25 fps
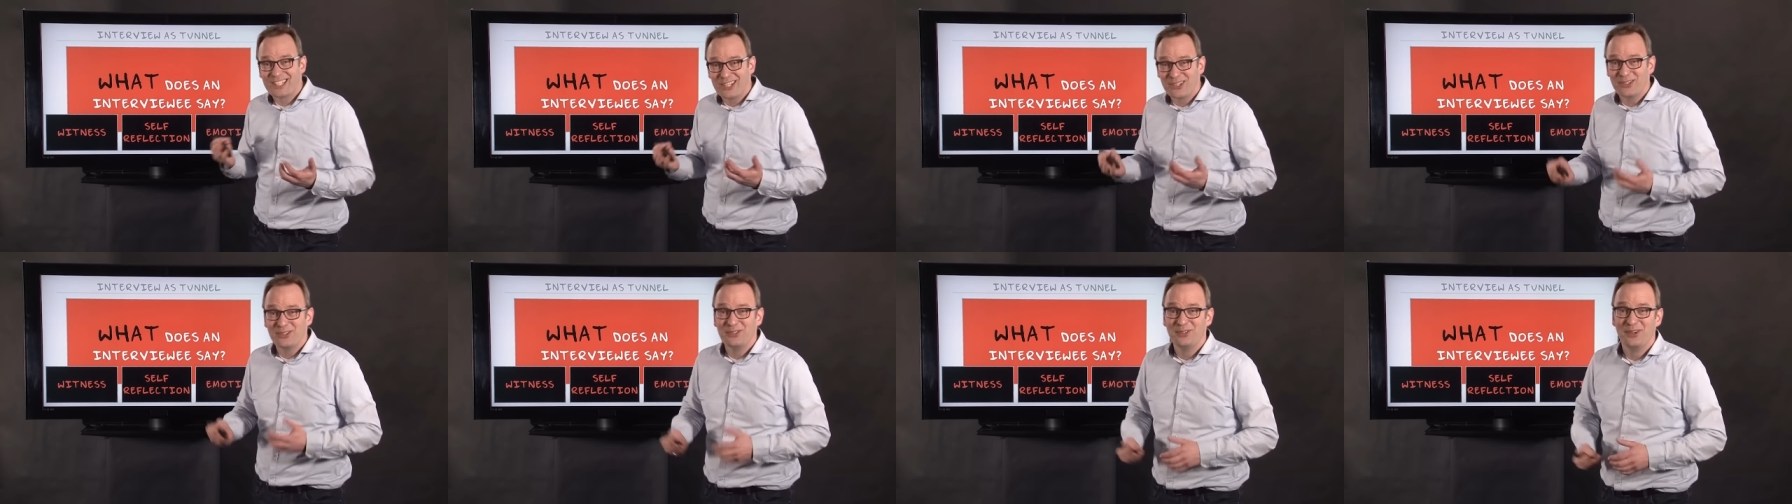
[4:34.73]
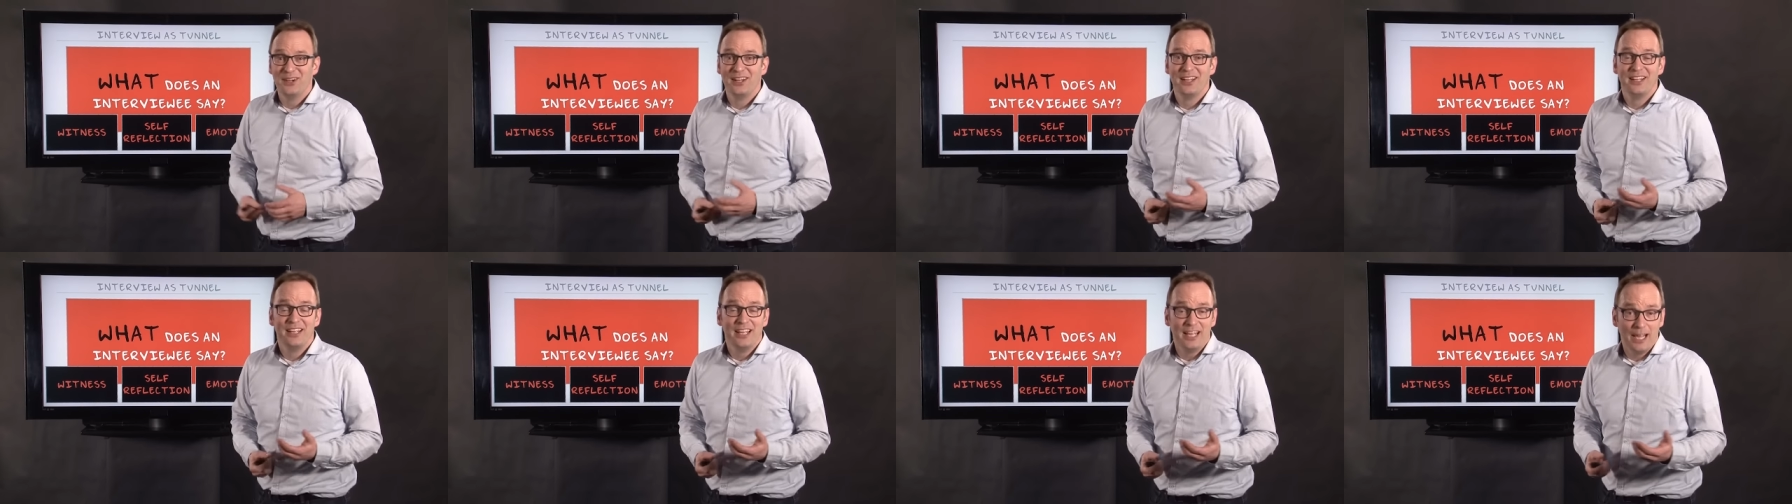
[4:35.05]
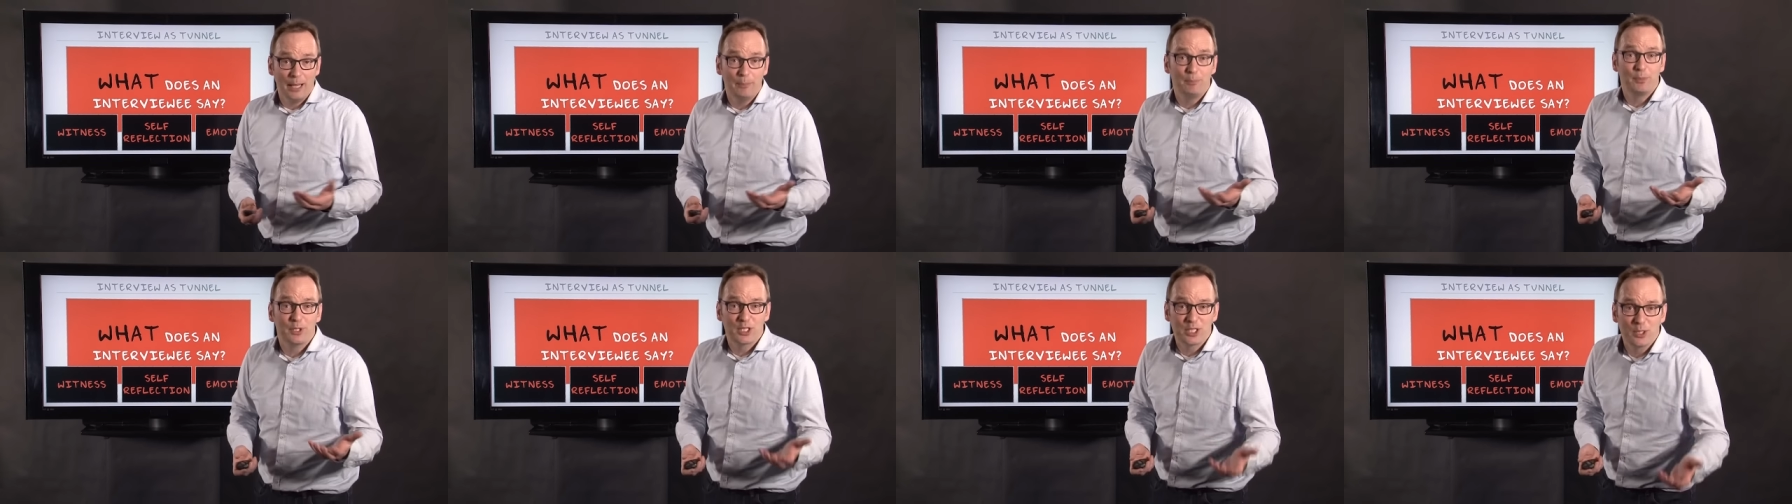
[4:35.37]
to
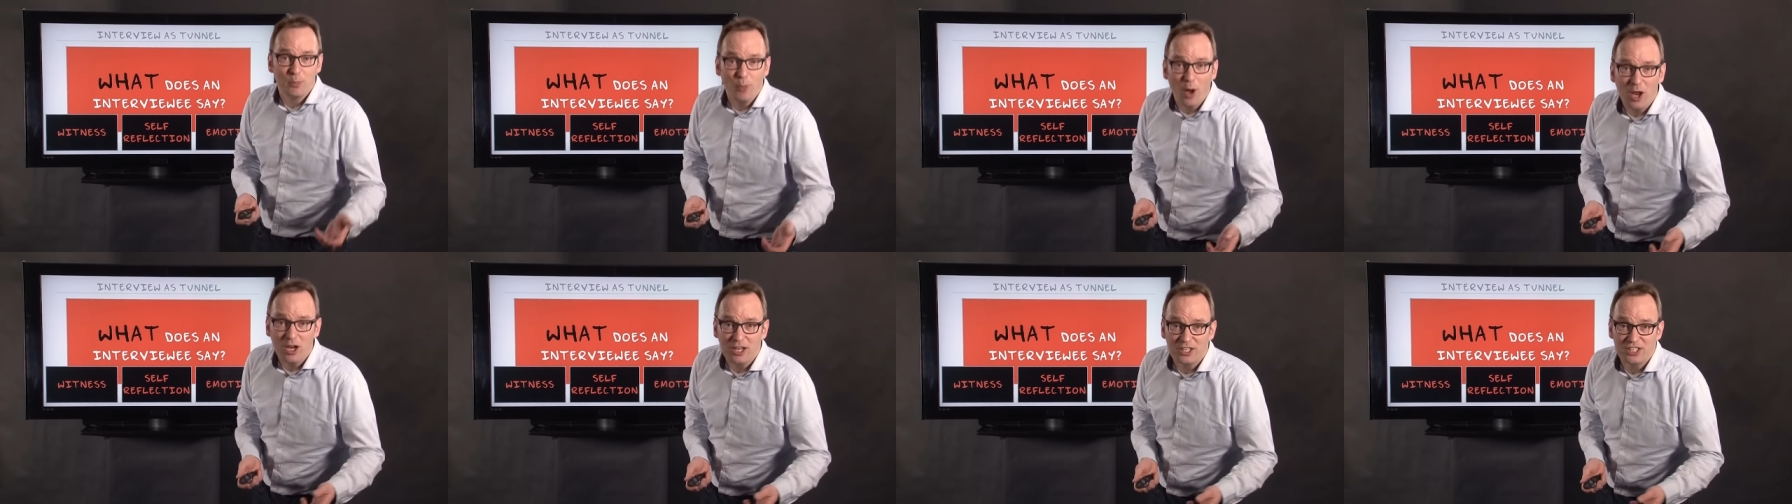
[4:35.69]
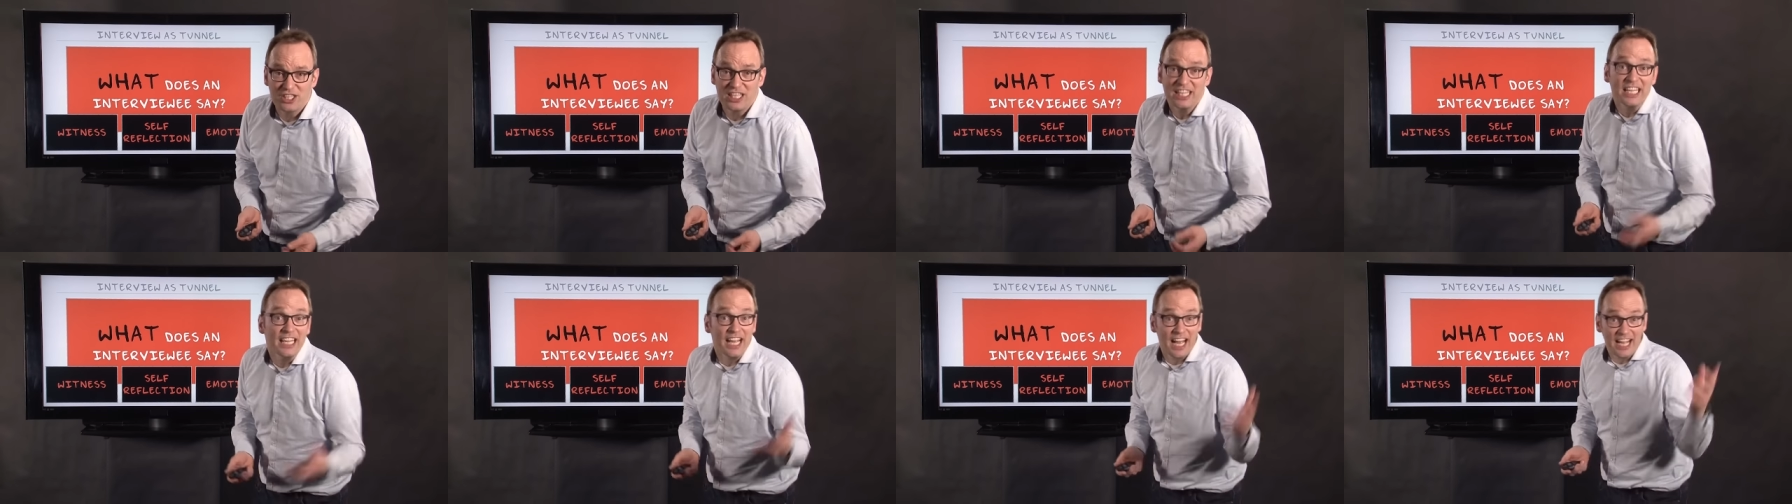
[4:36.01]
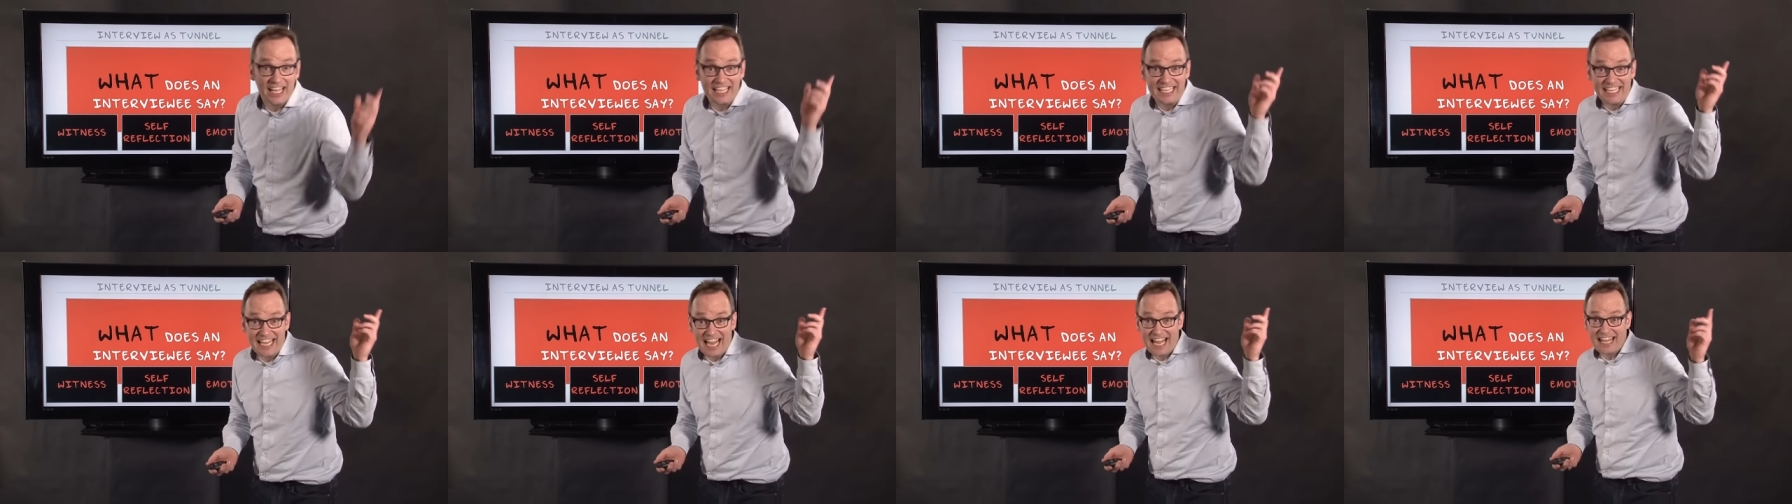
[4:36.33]
epistemology
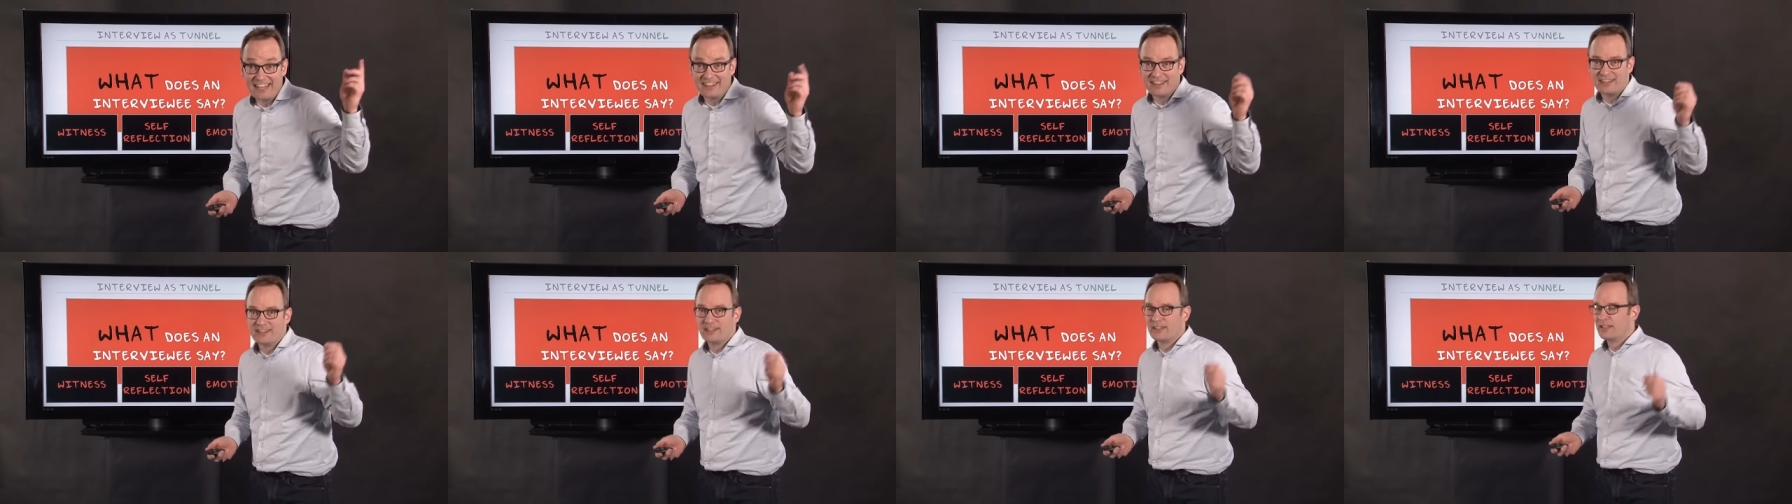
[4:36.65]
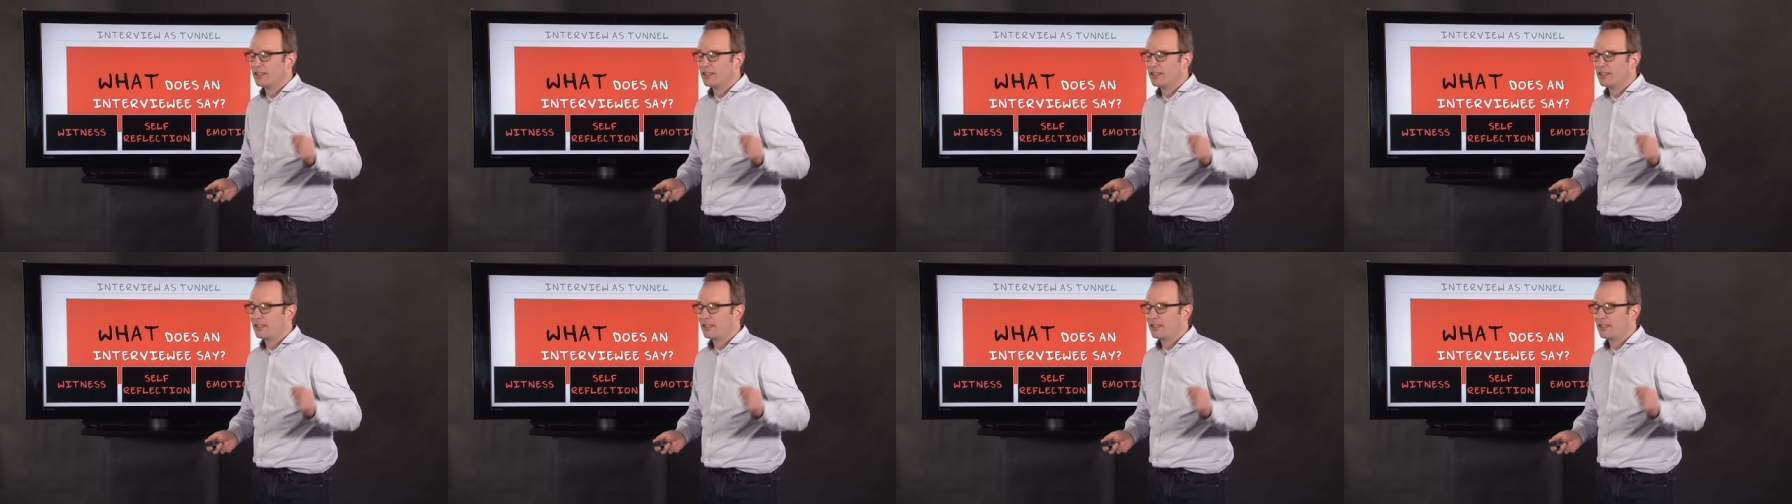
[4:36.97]
again.